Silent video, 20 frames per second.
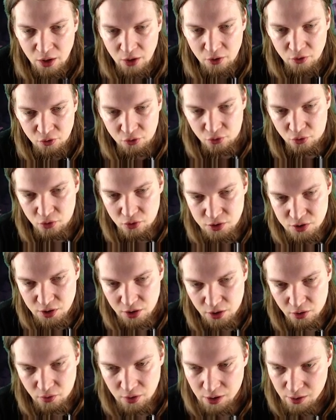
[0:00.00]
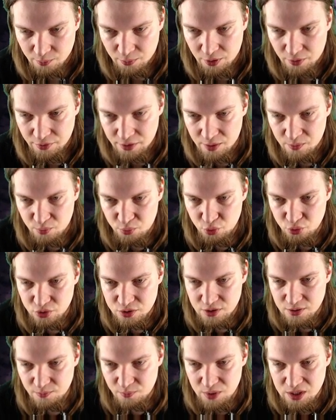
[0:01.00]
Thralls are going about their
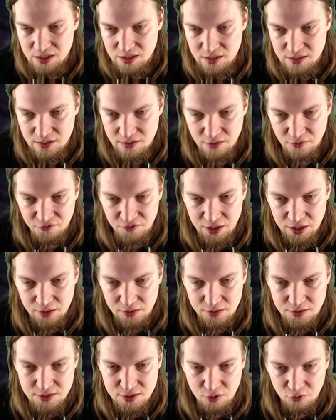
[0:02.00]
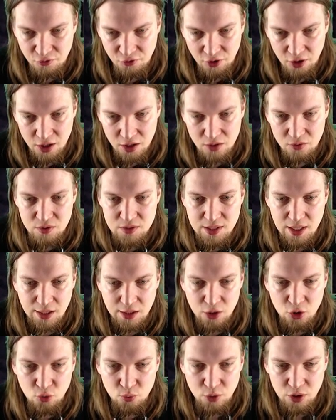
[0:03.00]
business in the field. So far it looks like
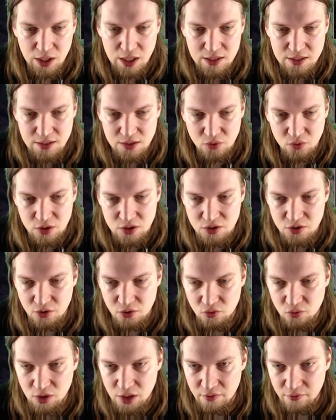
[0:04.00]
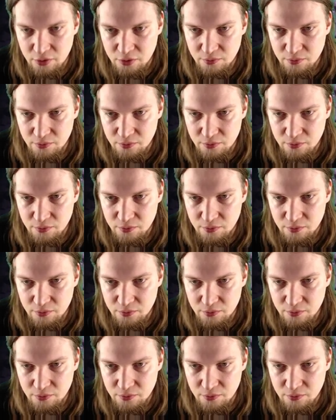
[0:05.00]
nobody has noticed your arrival.